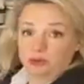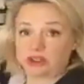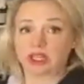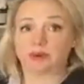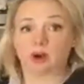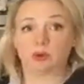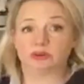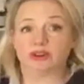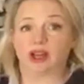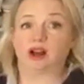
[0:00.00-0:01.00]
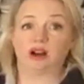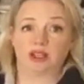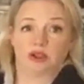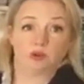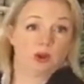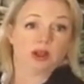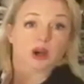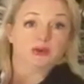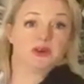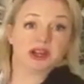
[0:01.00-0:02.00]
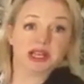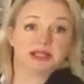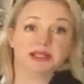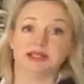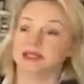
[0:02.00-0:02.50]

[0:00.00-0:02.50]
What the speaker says: fussy about wood filler, I use Wilko's Finest.